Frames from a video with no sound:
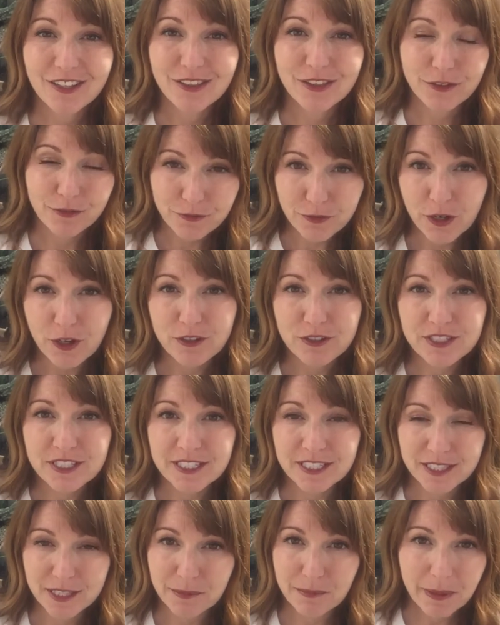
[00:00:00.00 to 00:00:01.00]
The first
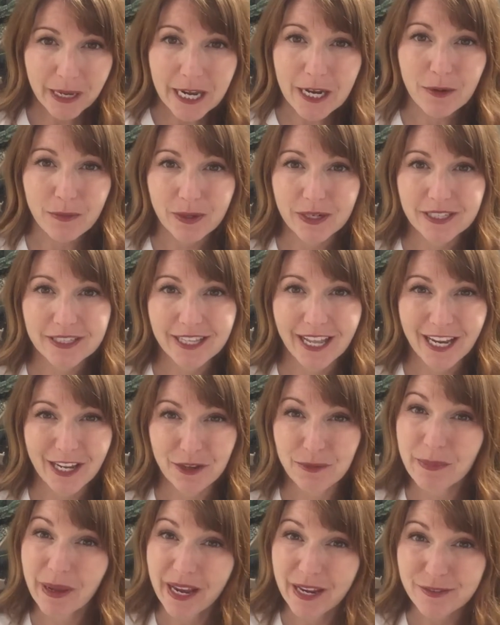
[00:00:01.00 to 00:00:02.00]
is the pink one that
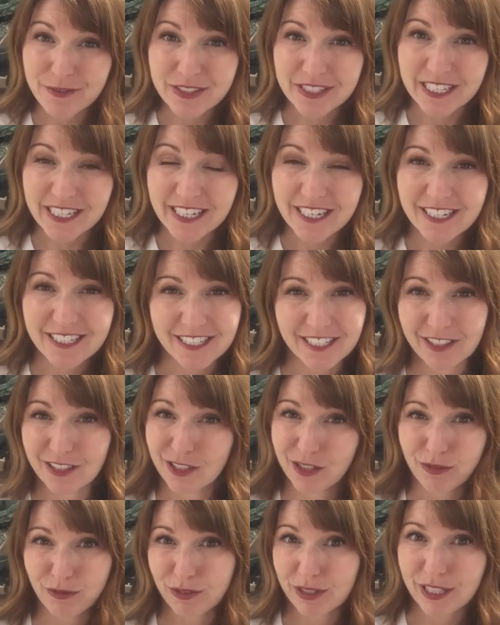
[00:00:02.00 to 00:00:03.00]
you may have seen because they
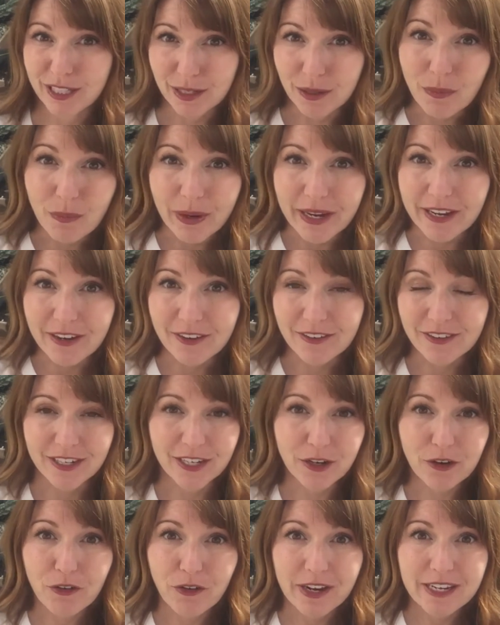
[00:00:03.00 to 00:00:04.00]
look really weird
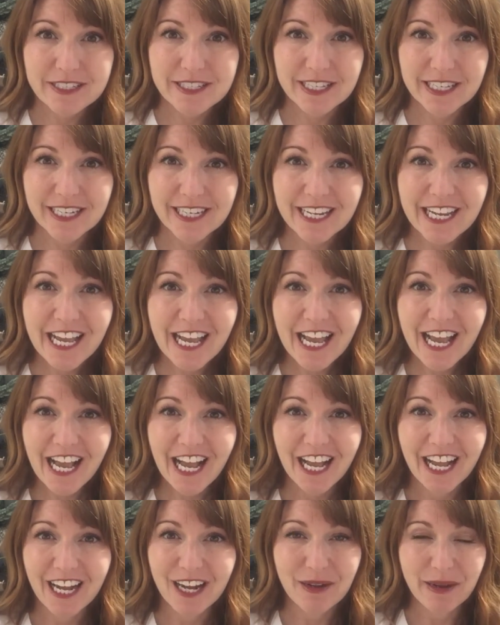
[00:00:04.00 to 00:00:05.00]
and crazy,
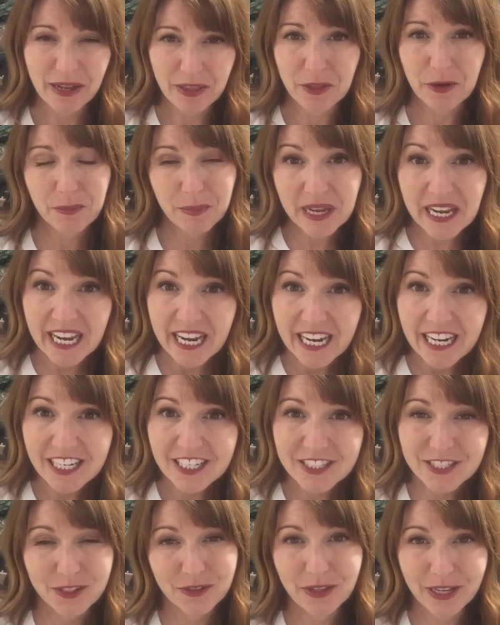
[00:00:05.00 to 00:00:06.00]
and they're pink,
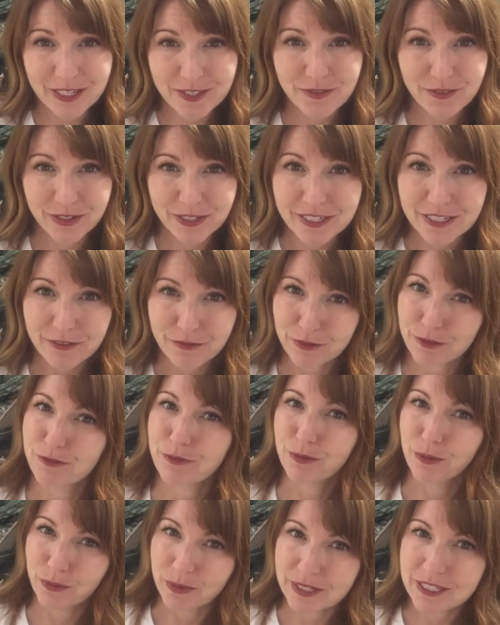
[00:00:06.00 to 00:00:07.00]
so that's very different
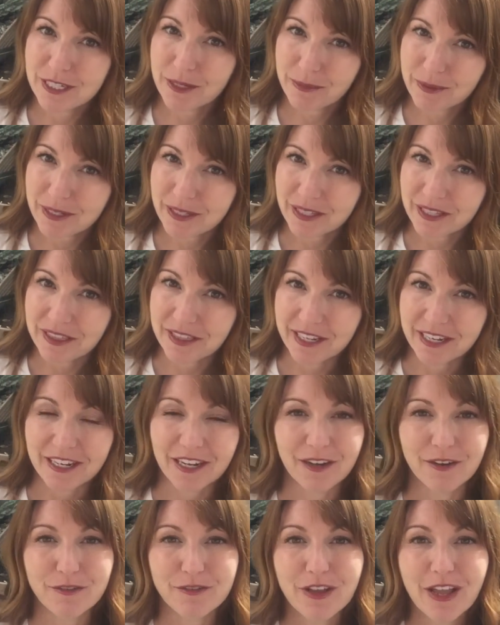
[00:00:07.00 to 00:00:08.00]
from what we typically think
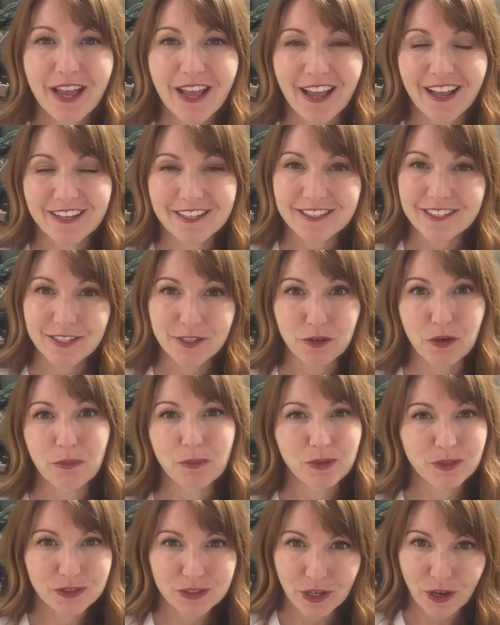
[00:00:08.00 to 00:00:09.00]
of as a
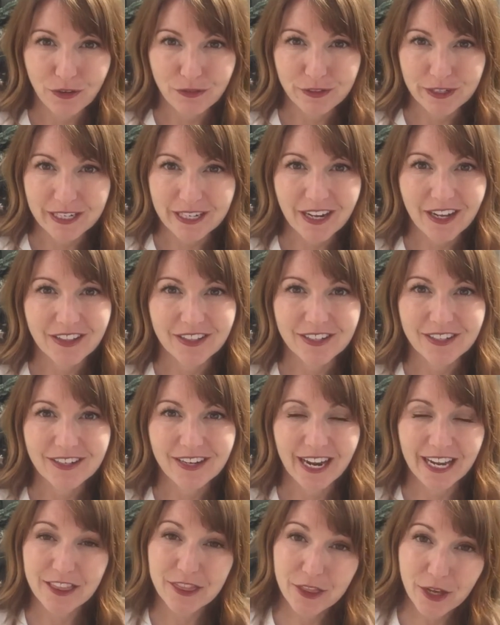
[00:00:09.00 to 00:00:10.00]
normal dolphin
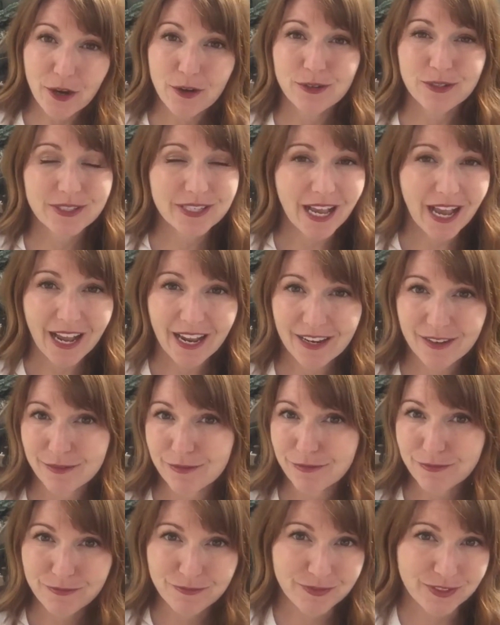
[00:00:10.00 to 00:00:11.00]
color. And those I've
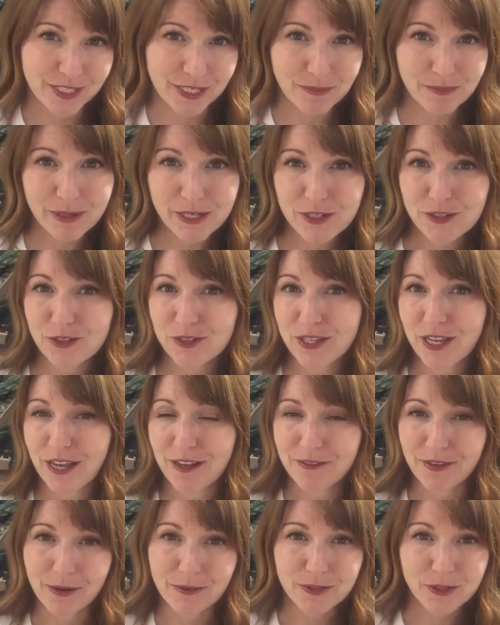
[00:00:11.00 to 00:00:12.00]
seen pictures
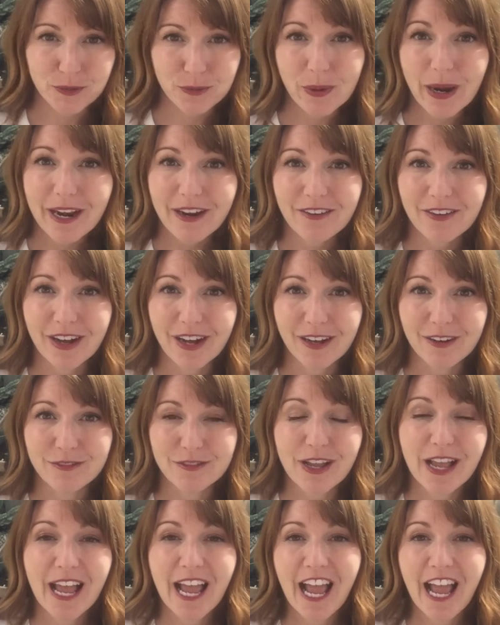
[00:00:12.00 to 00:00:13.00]
of, I was aware of,